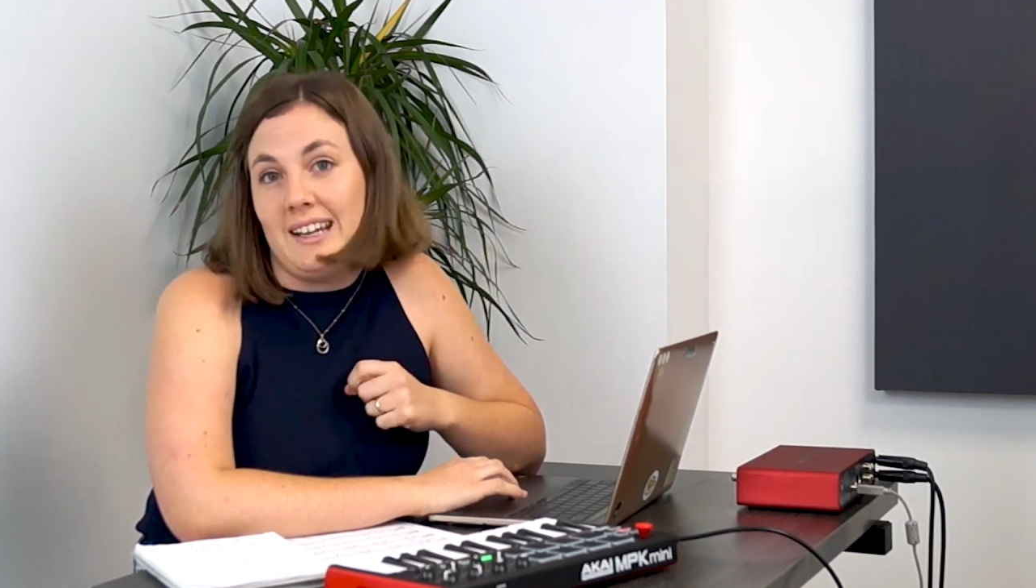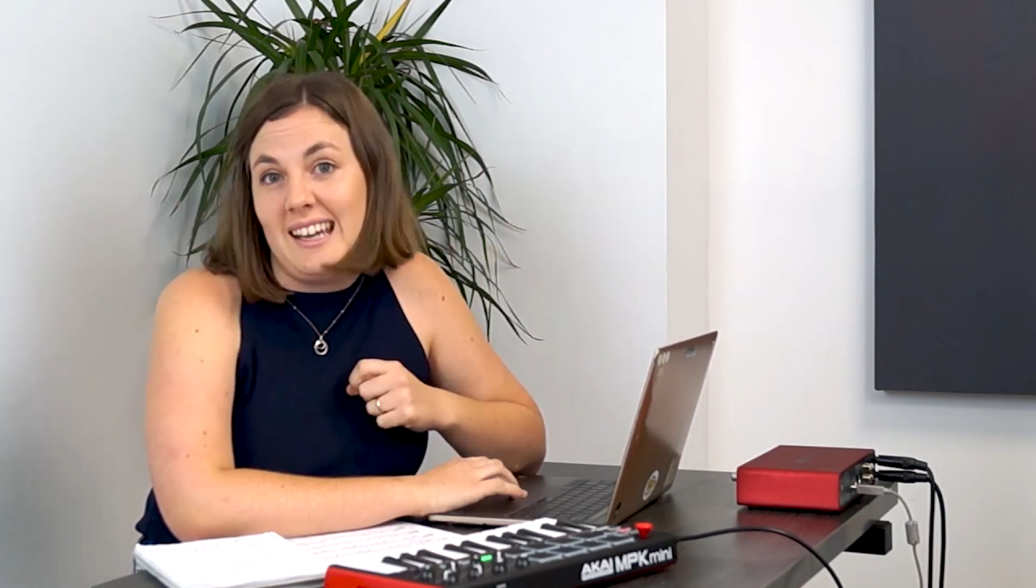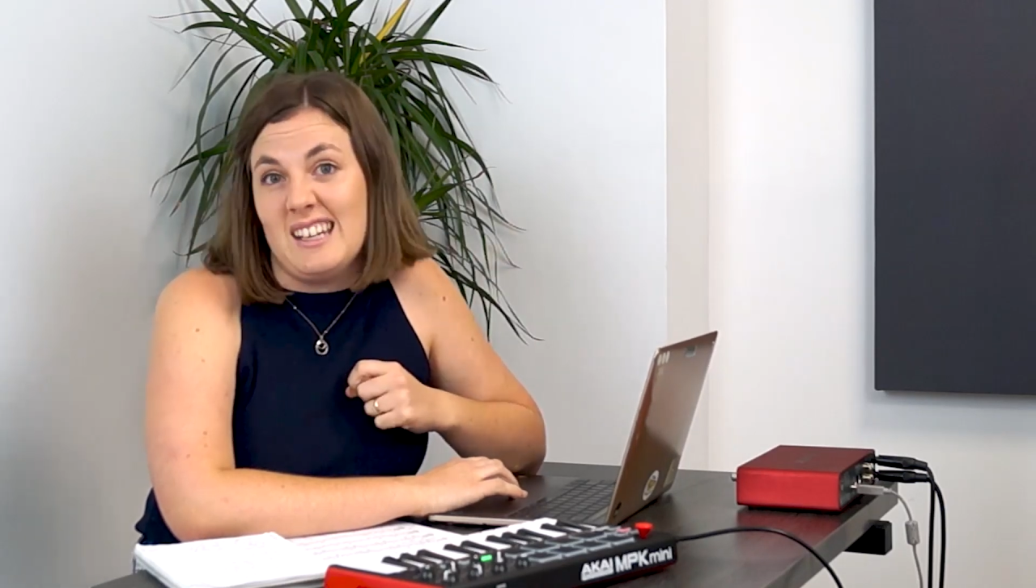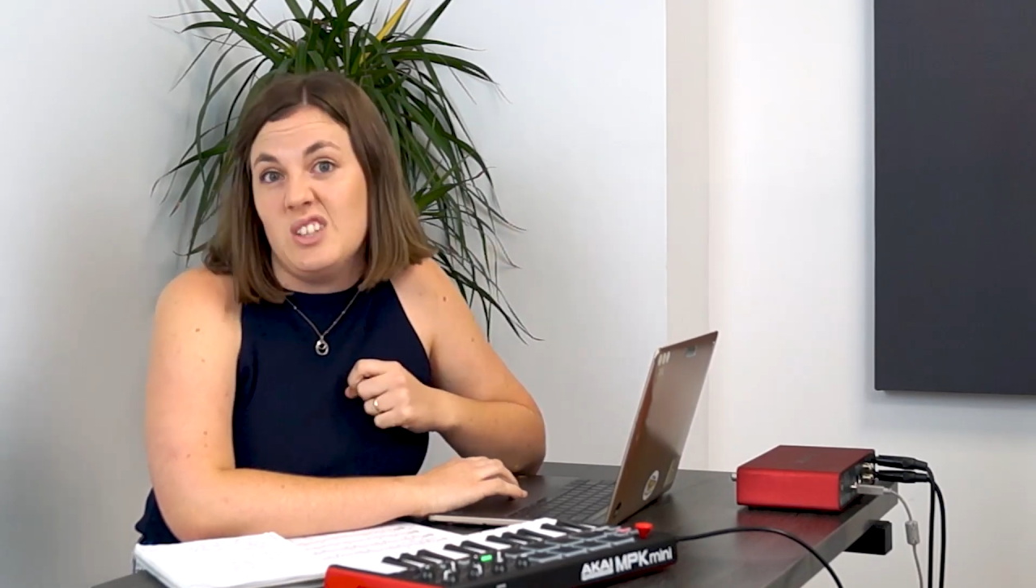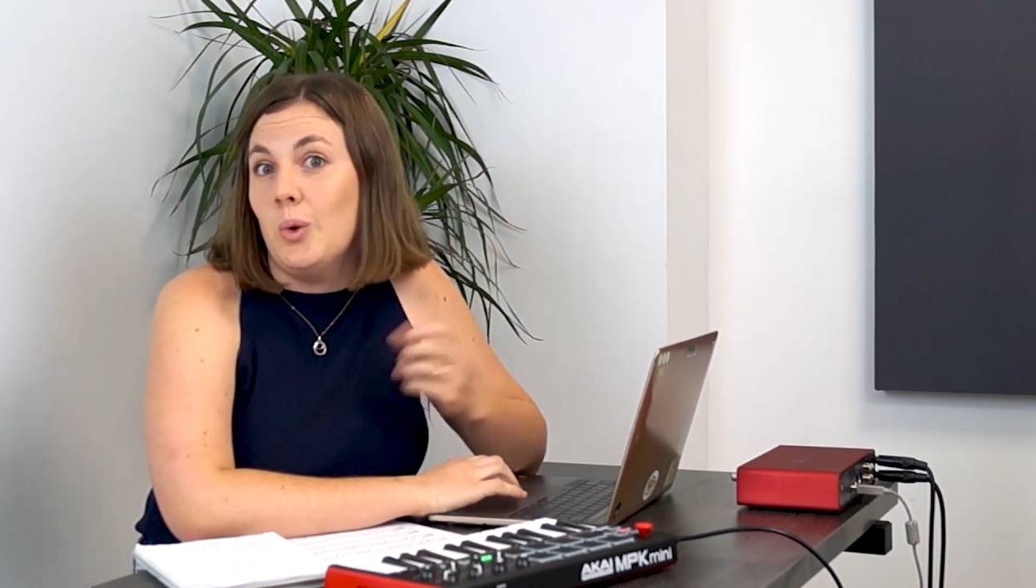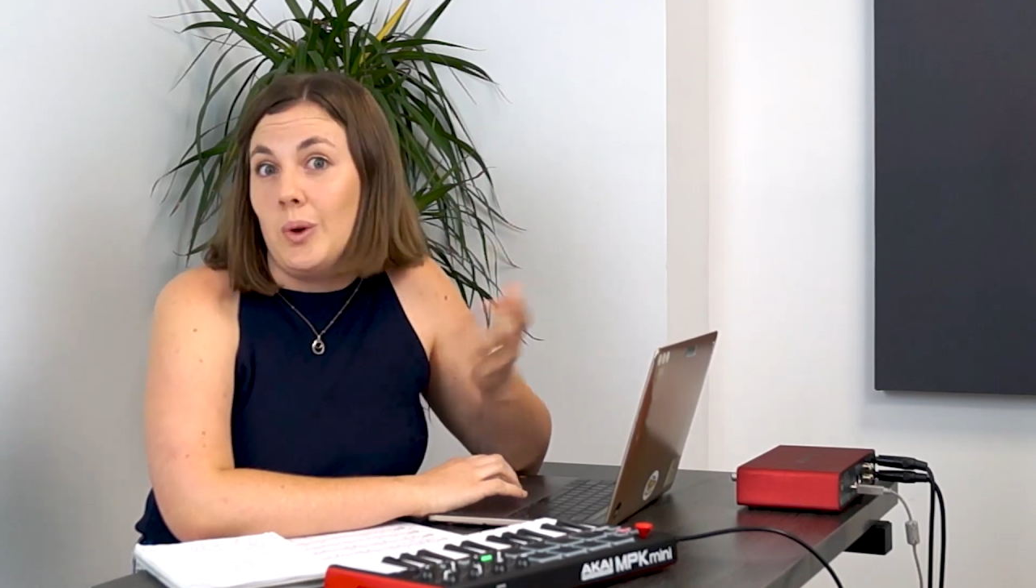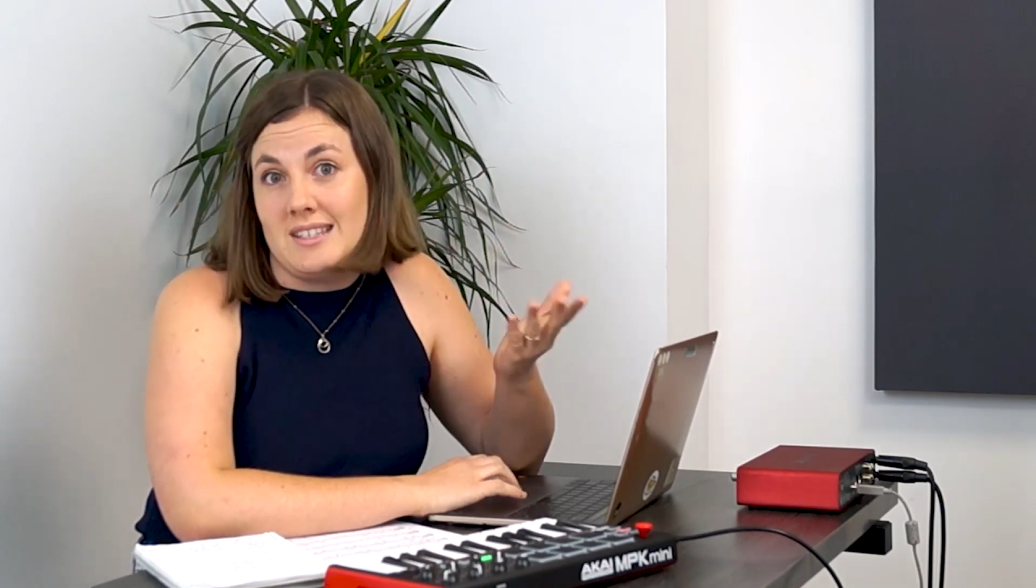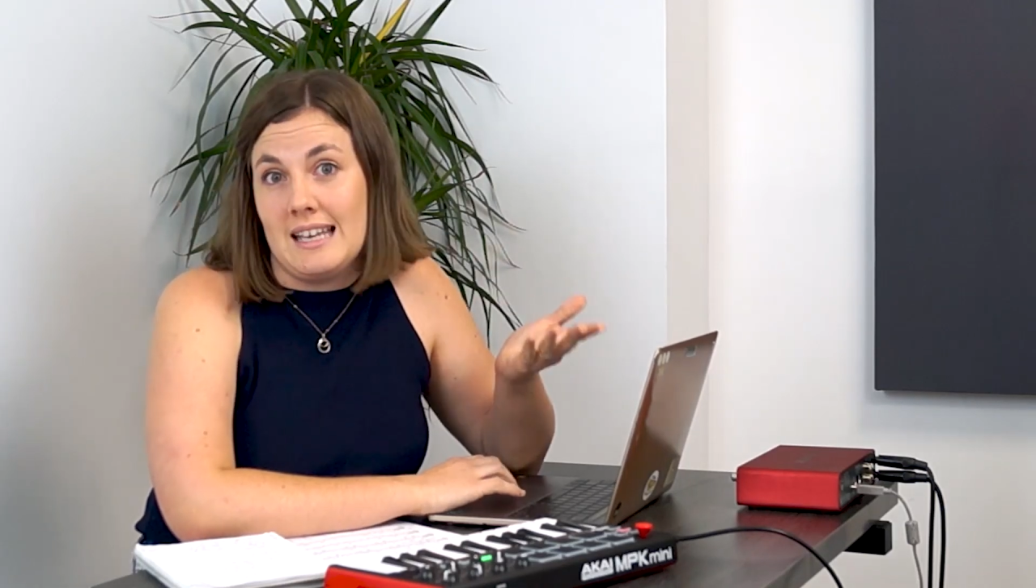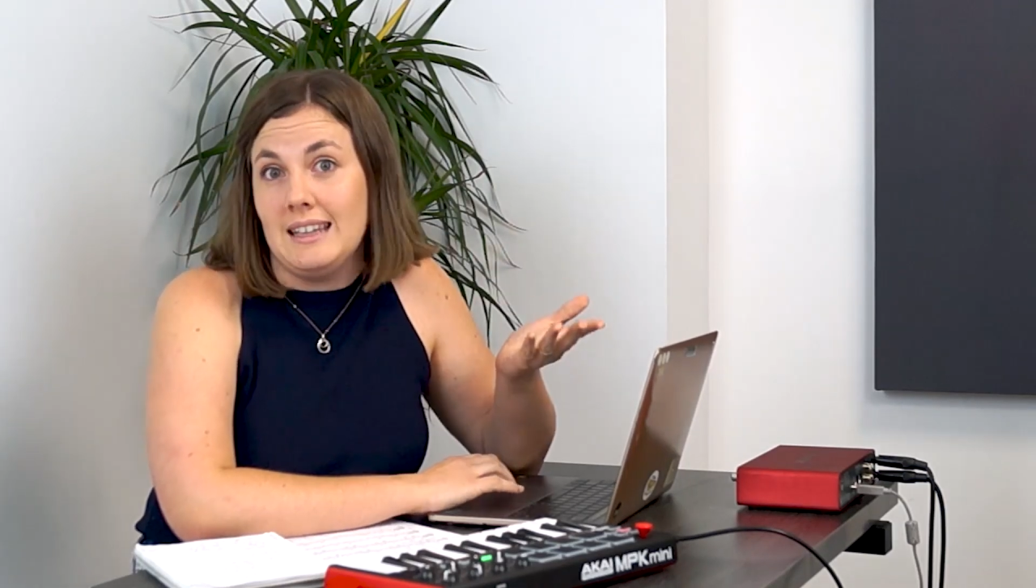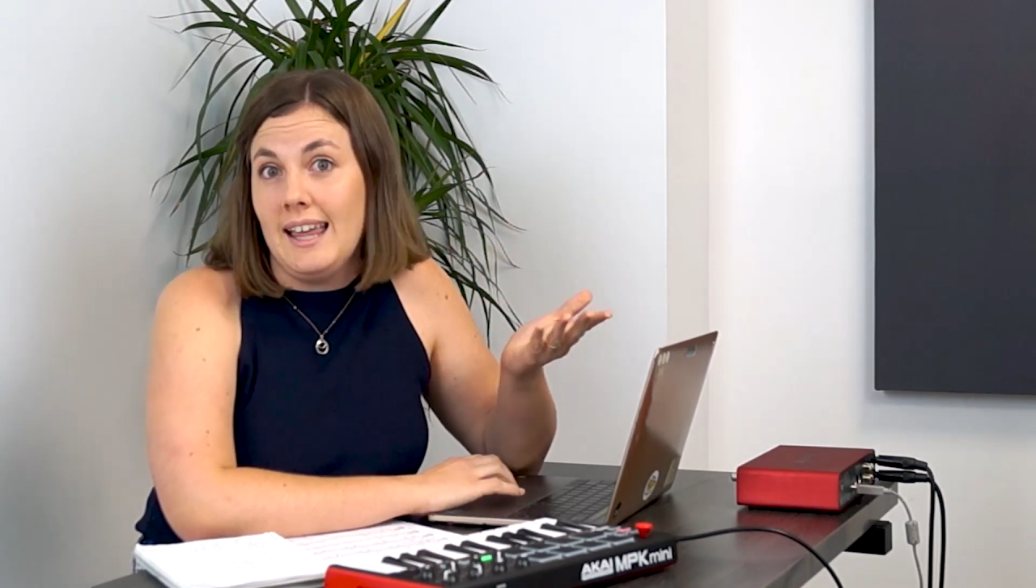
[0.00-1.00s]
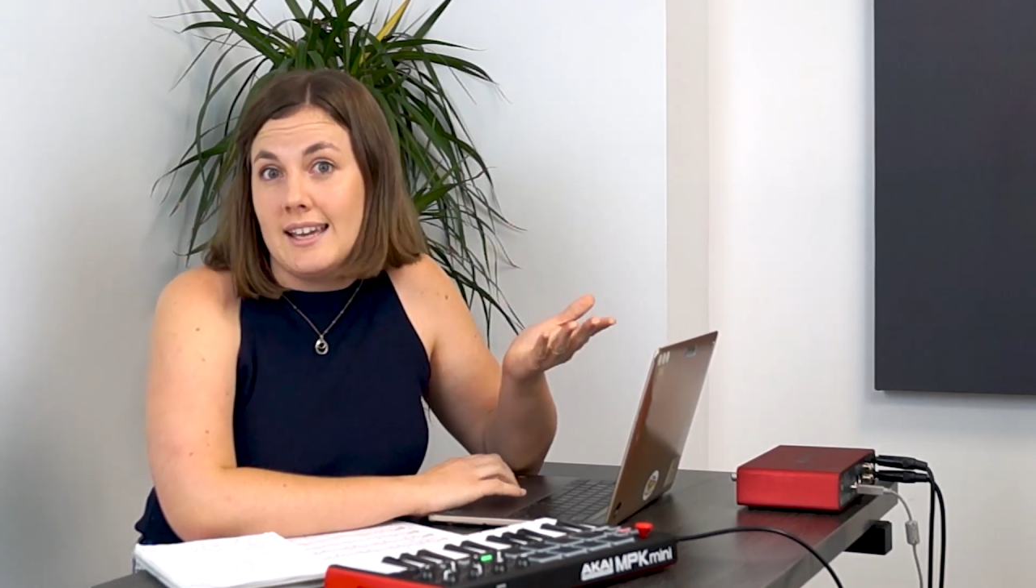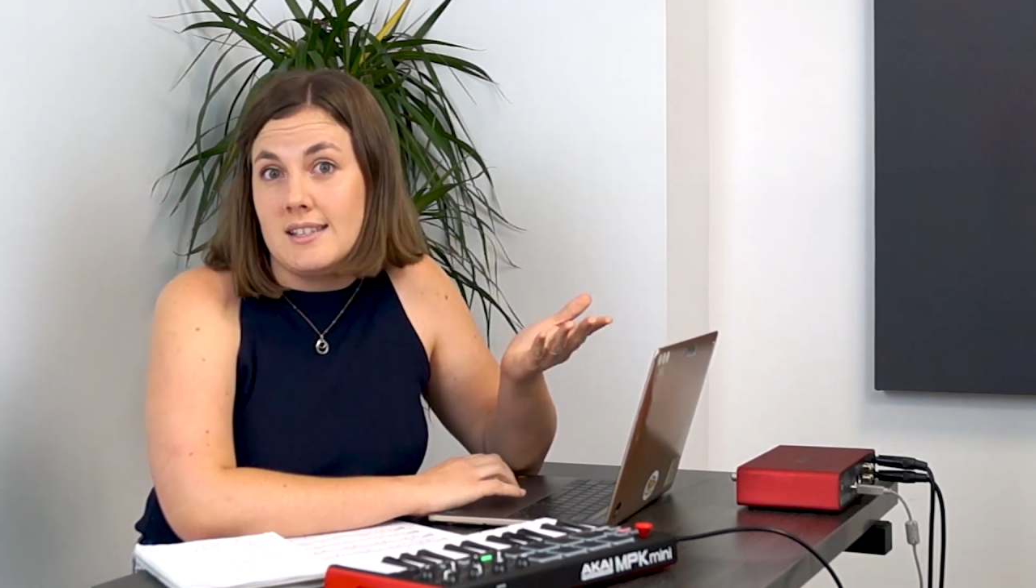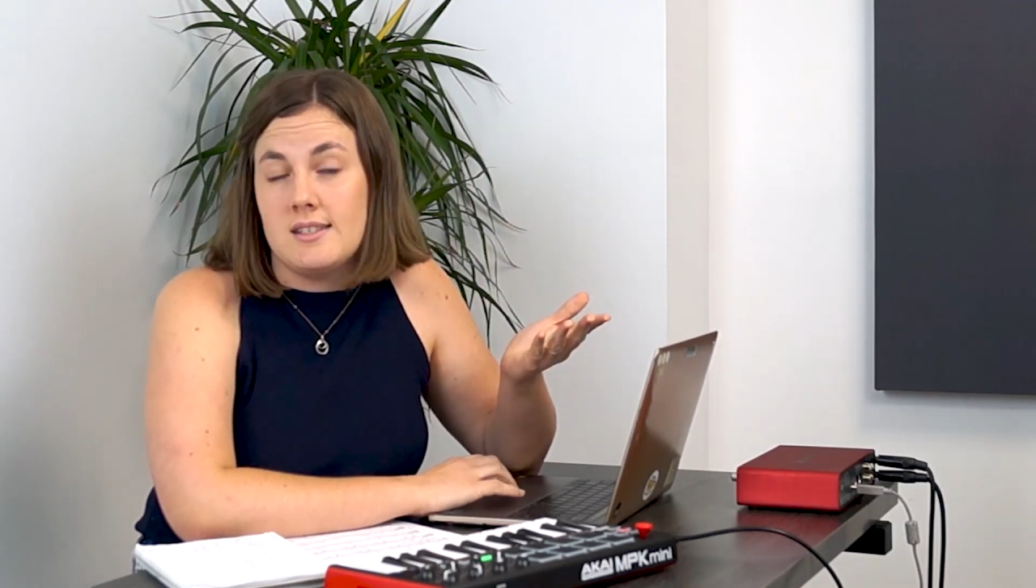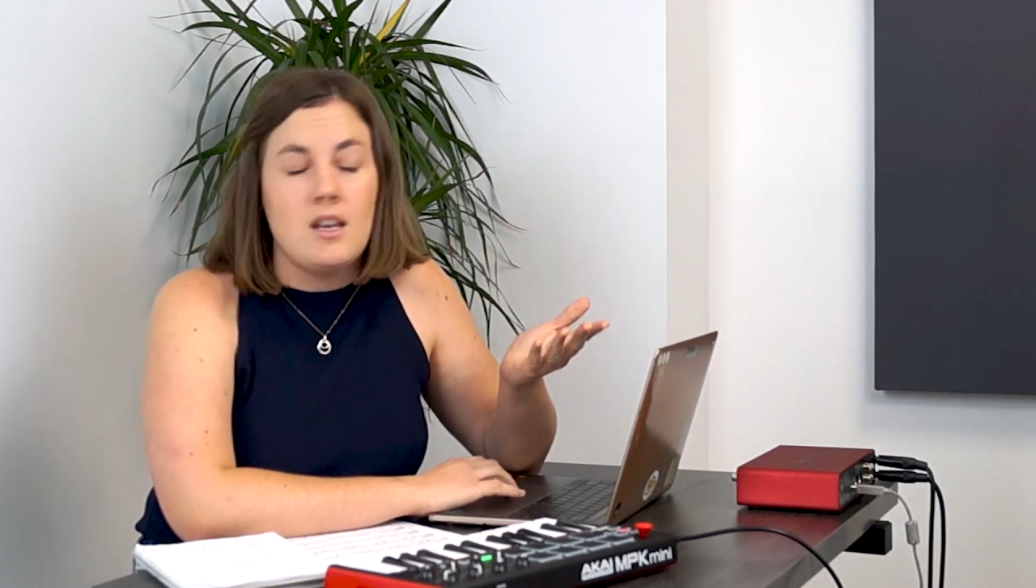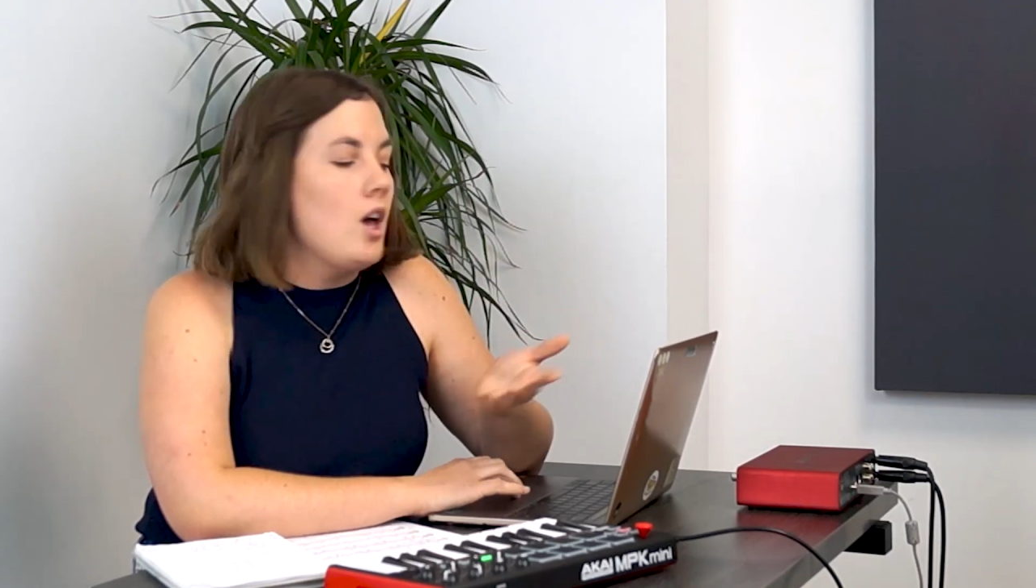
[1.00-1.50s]
again and always add
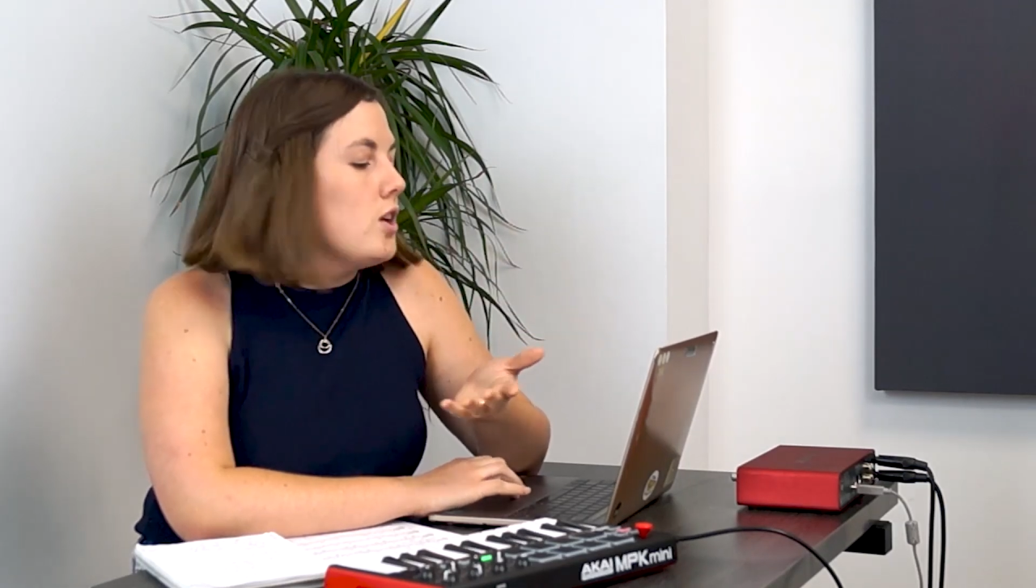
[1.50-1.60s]
layers.